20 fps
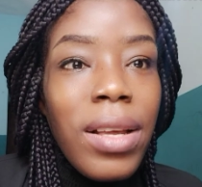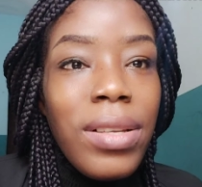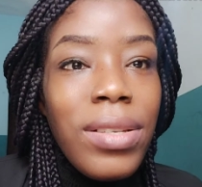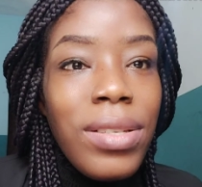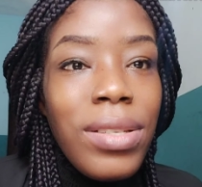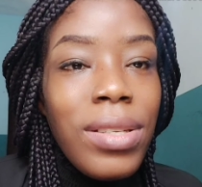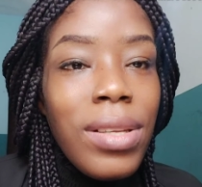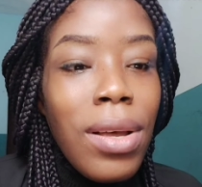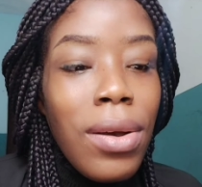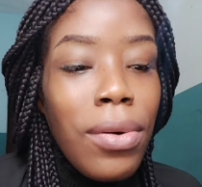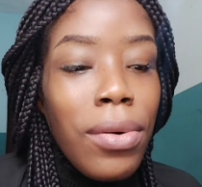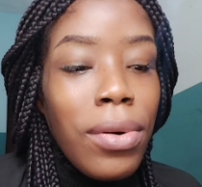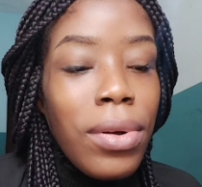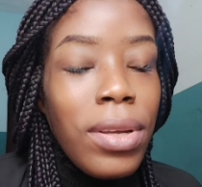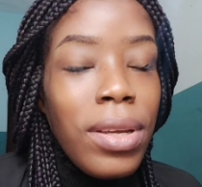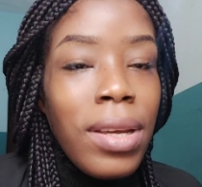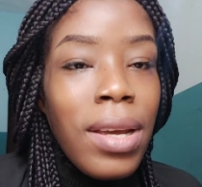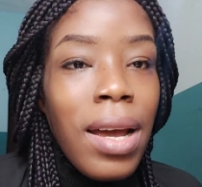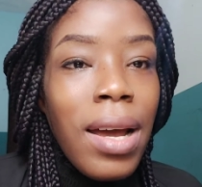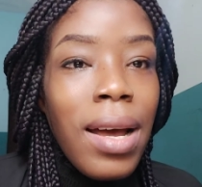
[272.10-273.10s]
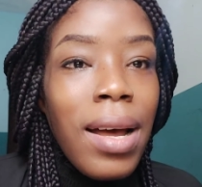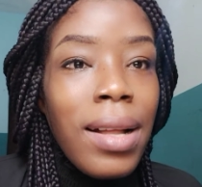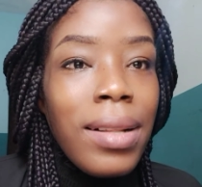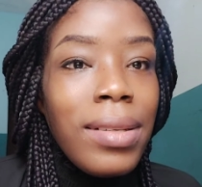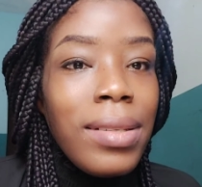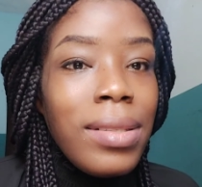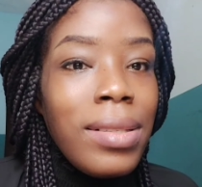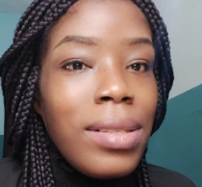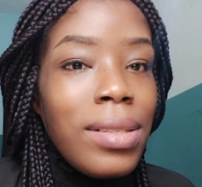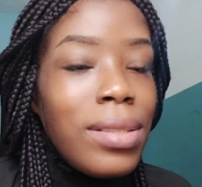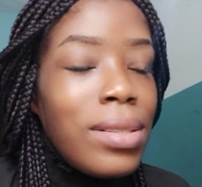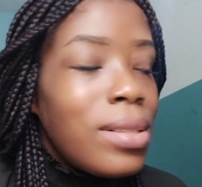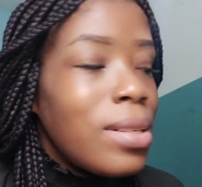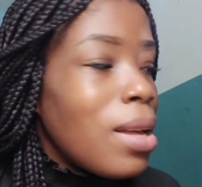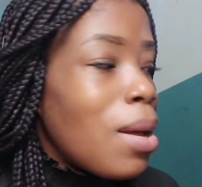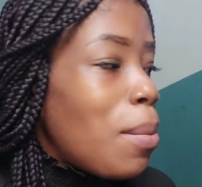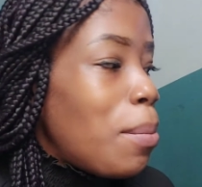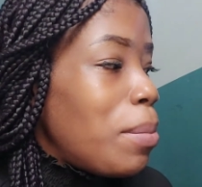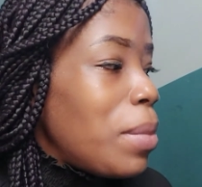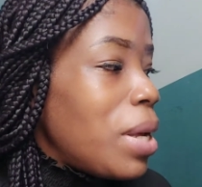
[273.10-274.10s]
So yeah, this is
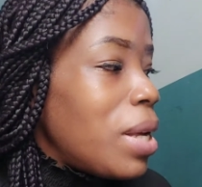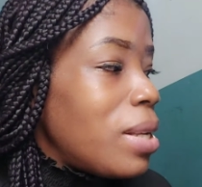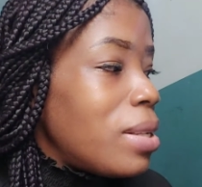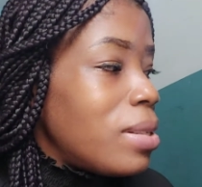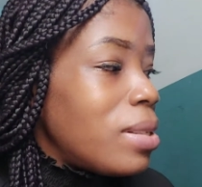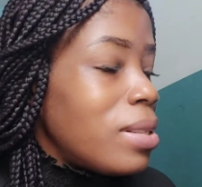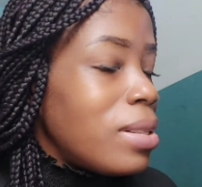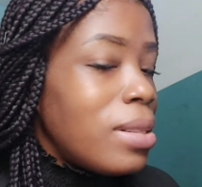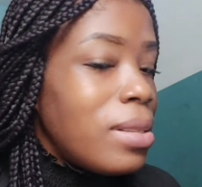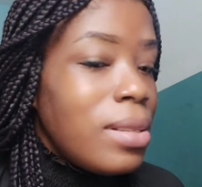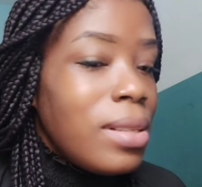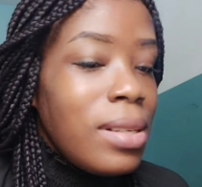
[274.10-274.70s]
amazing.